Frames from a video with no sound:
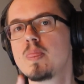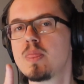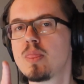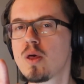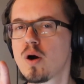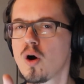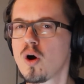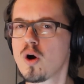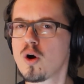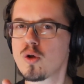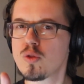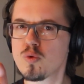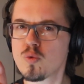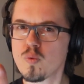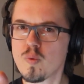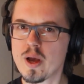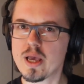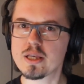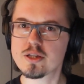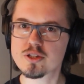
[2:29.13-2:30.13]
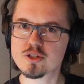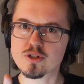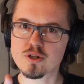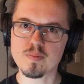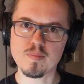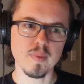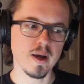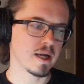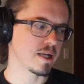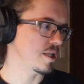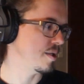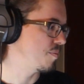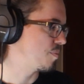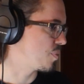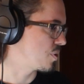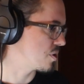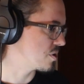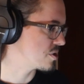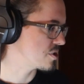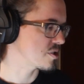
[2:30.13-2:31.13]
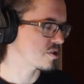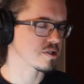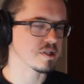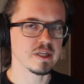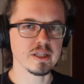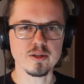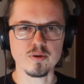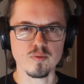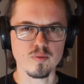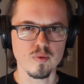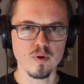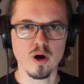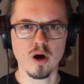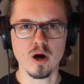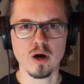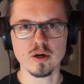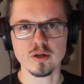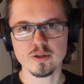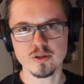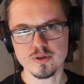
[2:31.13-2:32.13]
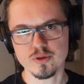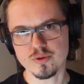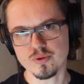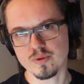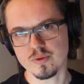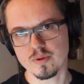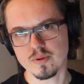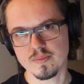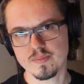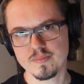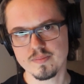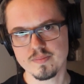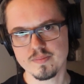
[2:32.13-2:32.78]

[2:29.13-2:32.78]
don't waste your money purchasing the wrong tool.